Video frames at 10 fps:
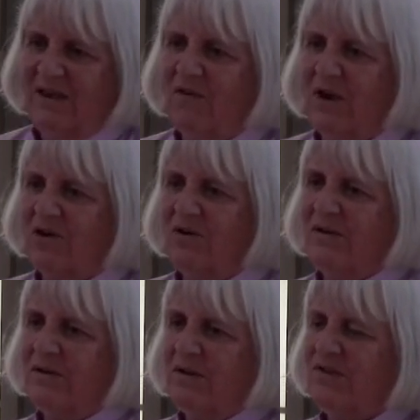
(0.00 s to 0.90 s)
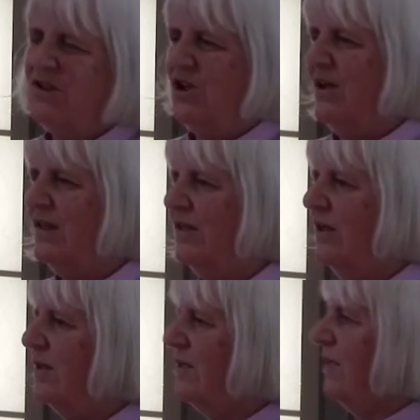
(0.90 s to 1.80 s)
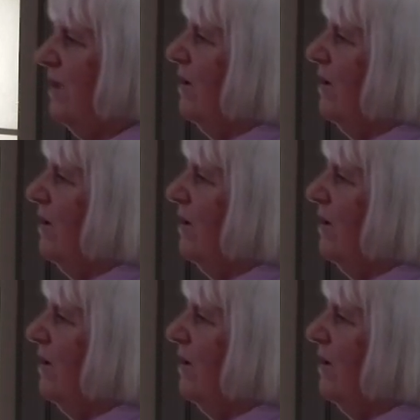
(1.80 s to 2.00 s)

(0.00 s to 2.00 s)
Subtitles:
if I could suggest this,